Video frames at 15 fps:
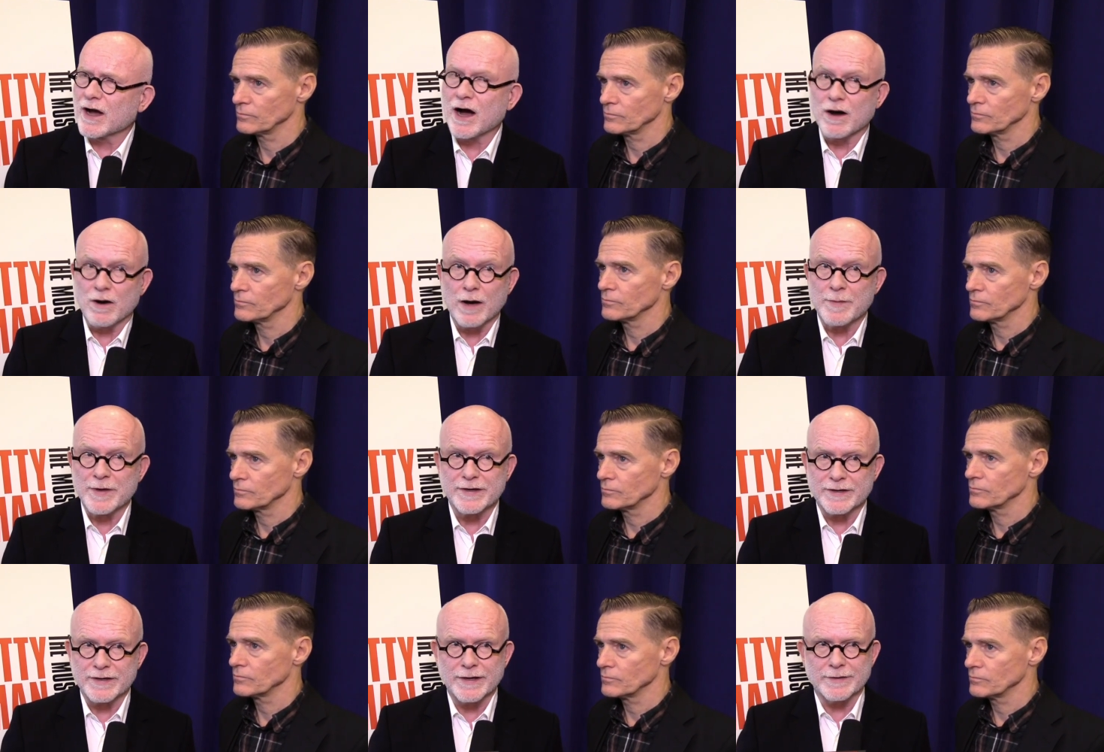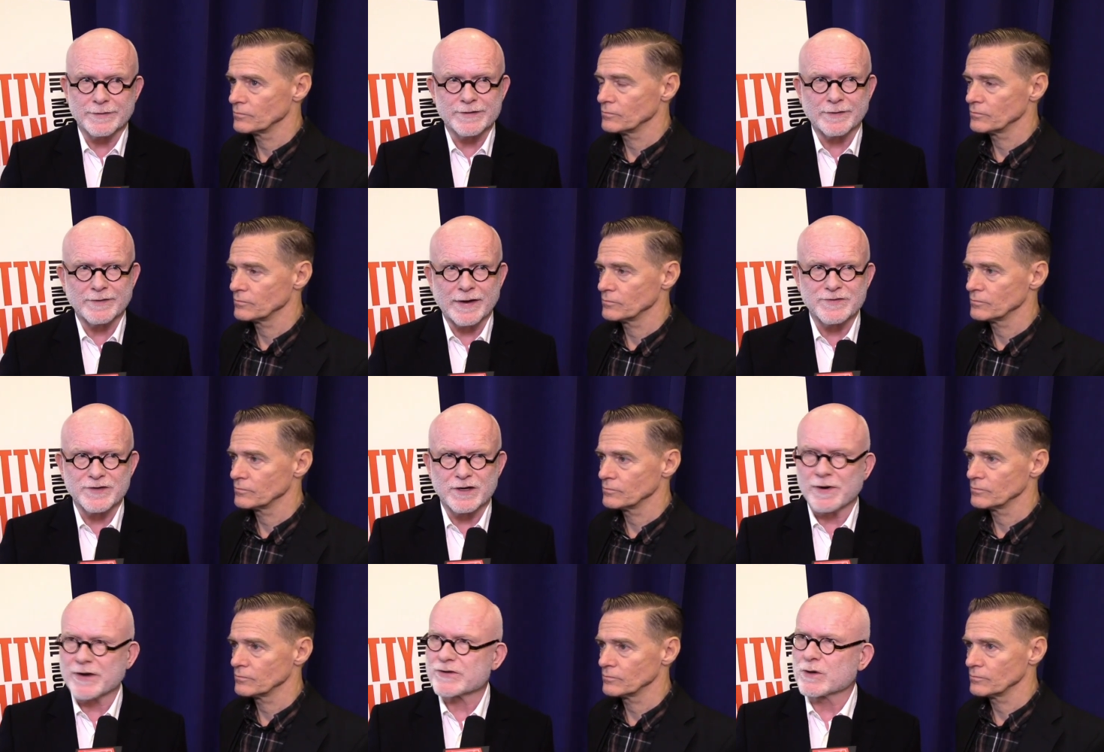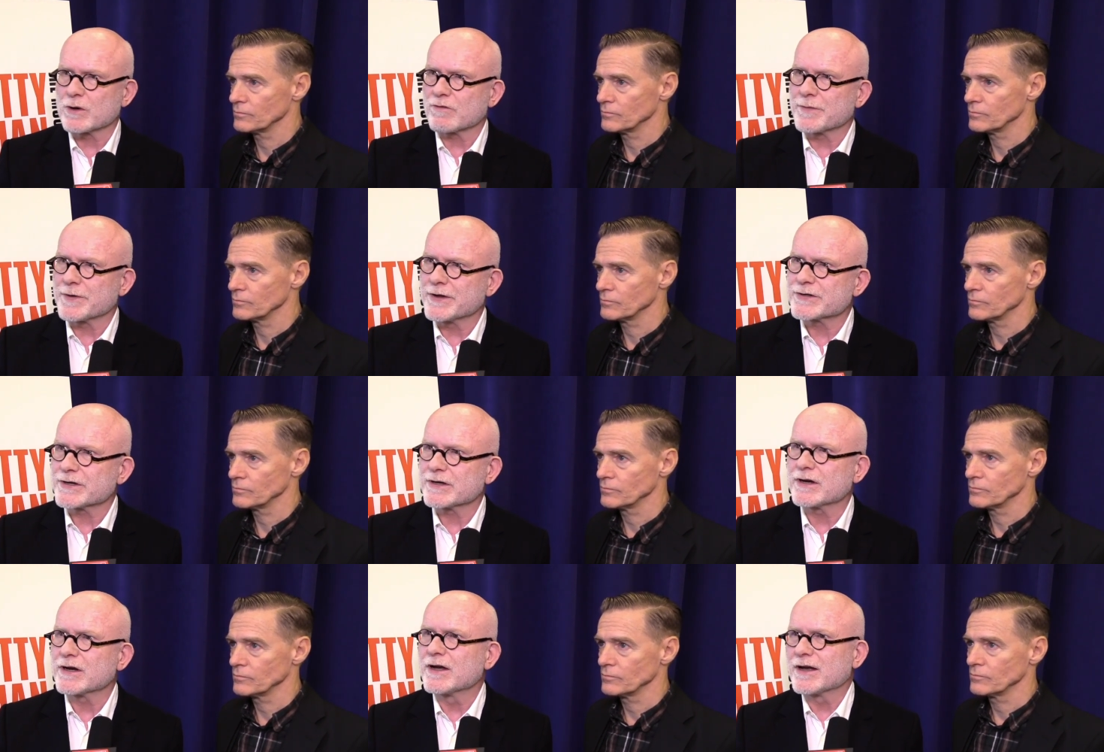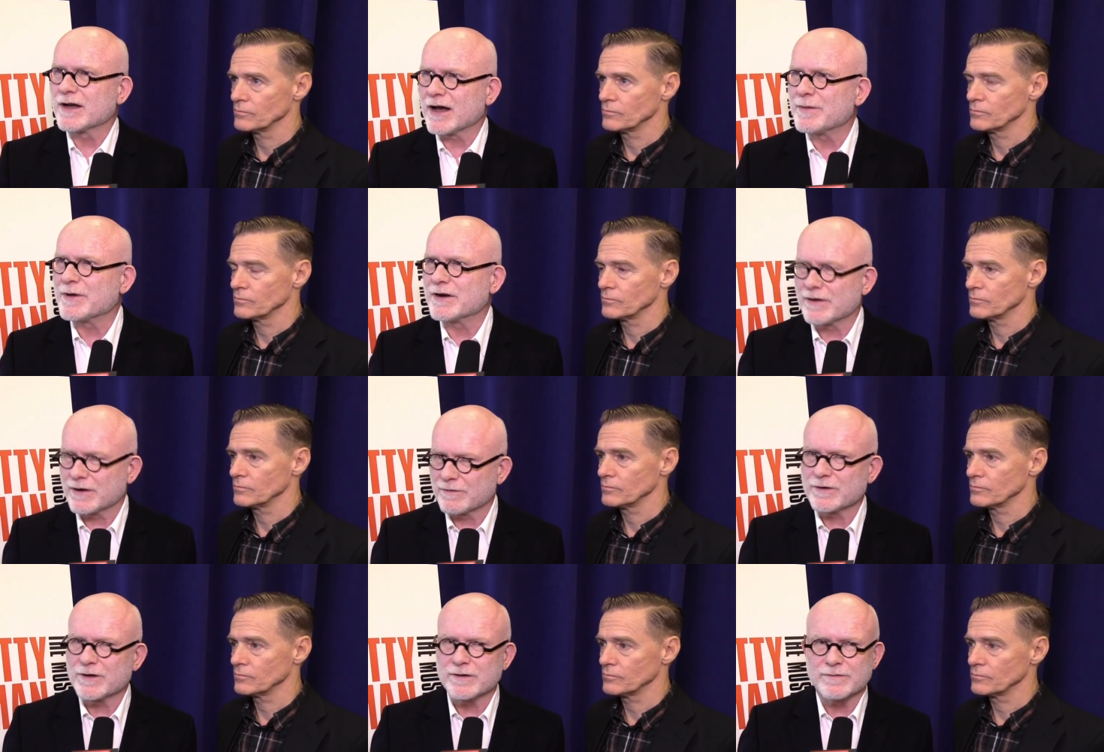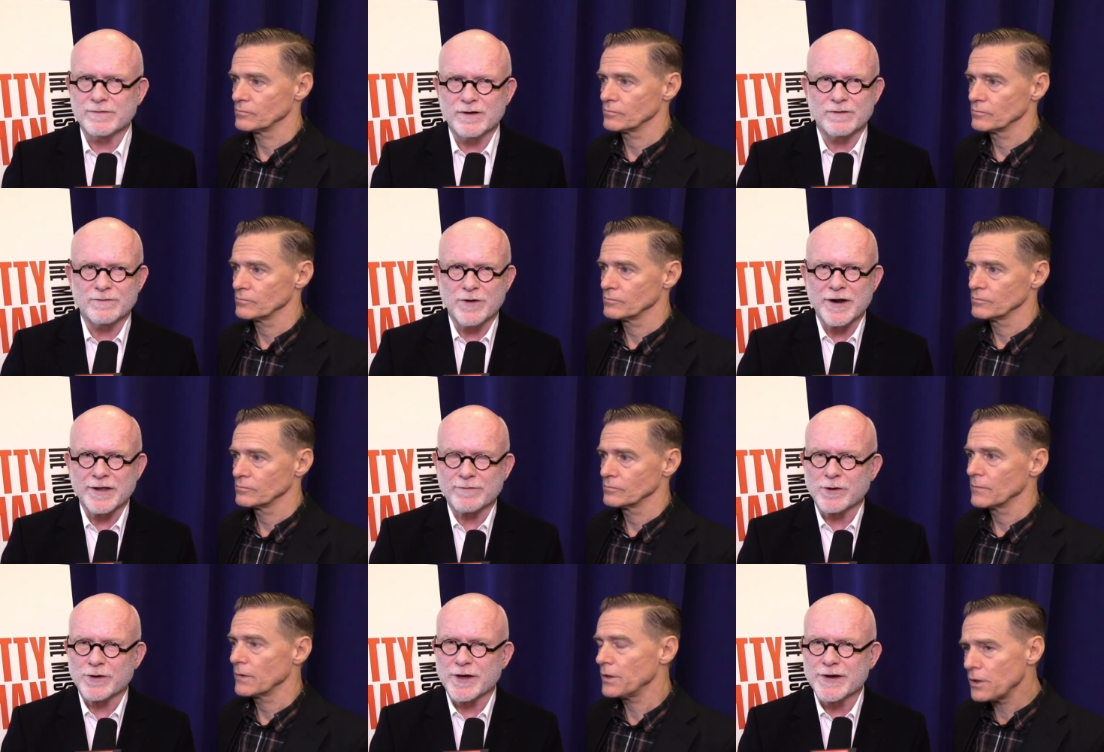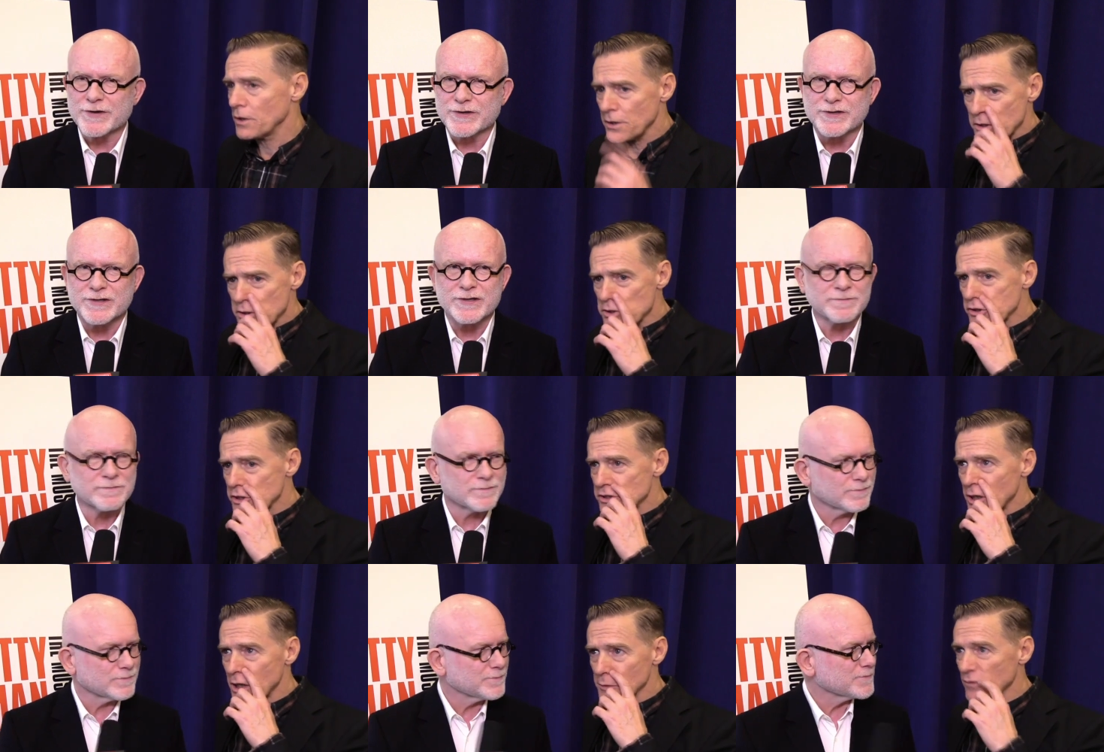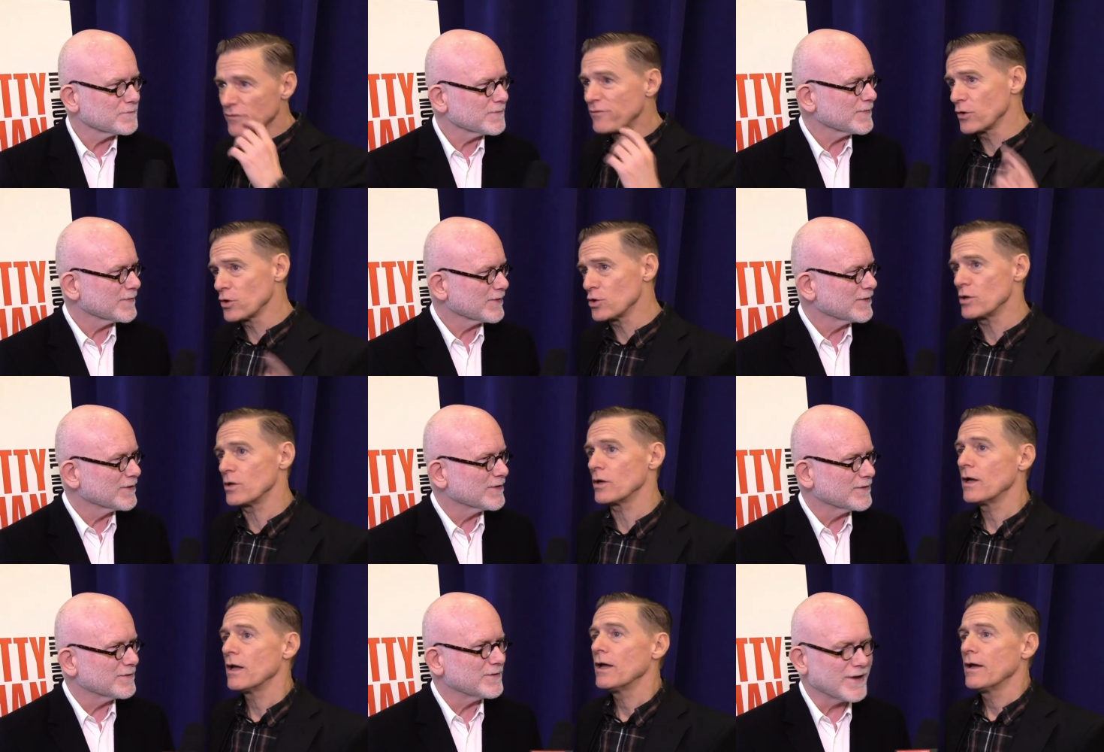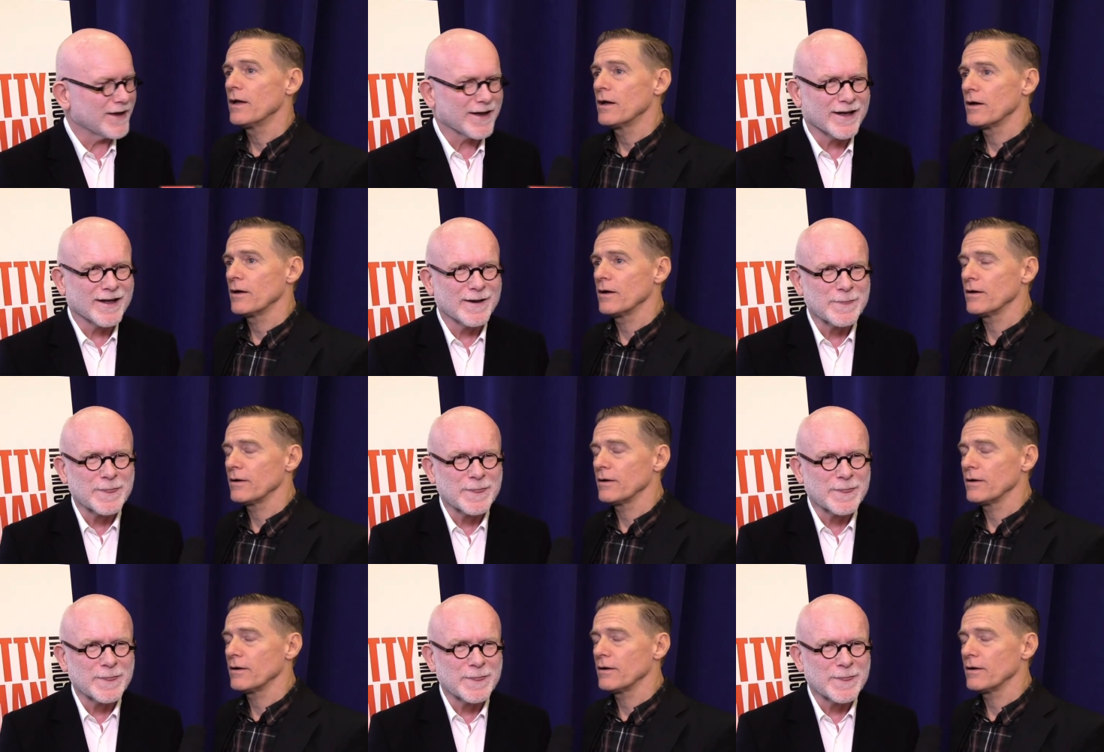Speaker 1: Uh, I mean, it, sometimes in a restaurant over pizza. I mean, a, in a variety of locations. It usually started with food. Yeah,